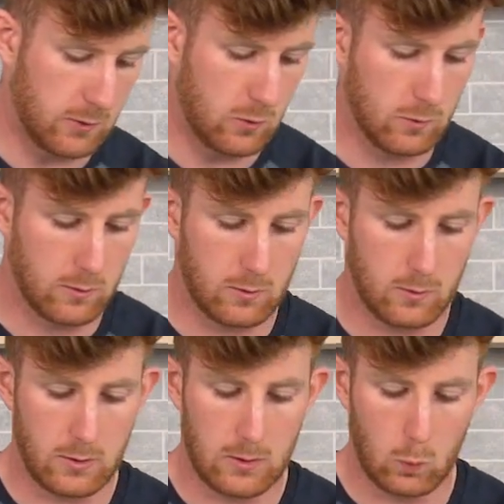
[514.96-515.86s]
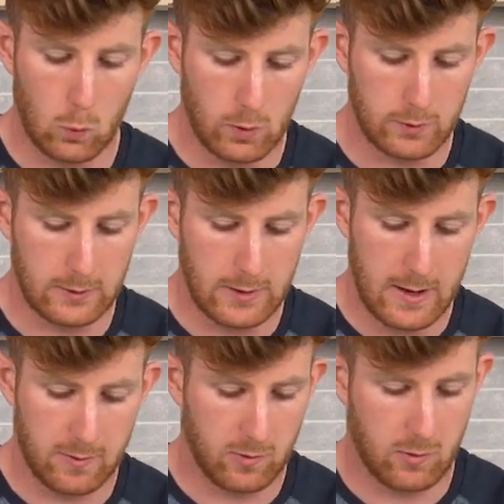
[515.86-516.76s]
do one
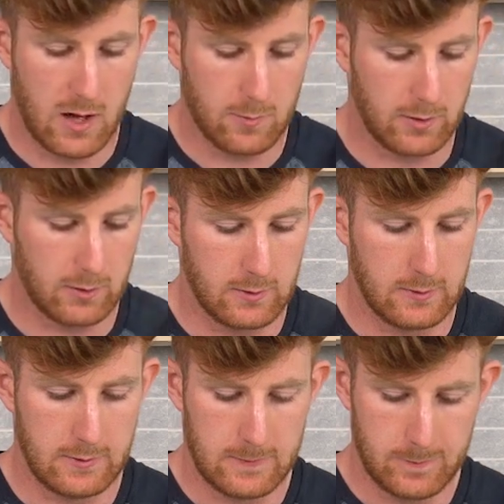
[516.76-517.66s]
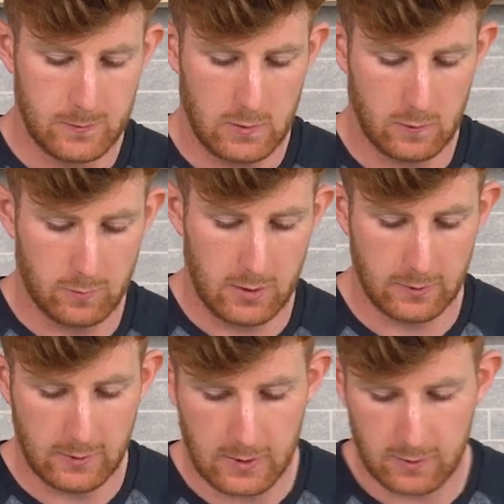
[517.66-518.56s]
last topping of
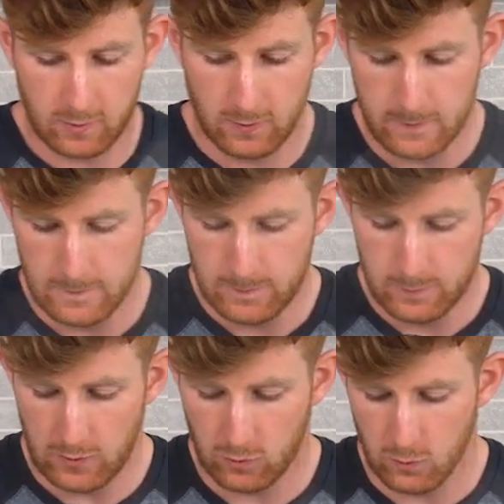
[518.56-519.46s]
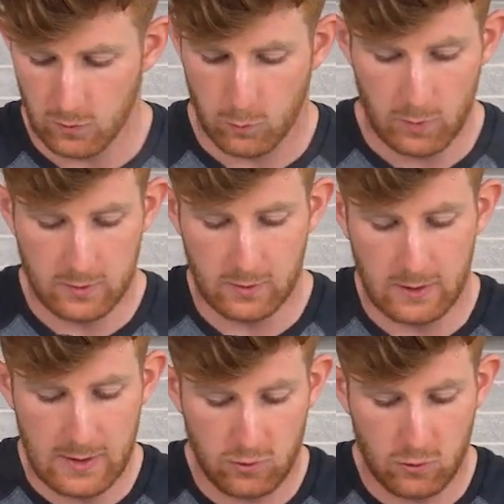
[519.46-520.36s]
bolognese. Make sure it's spread to the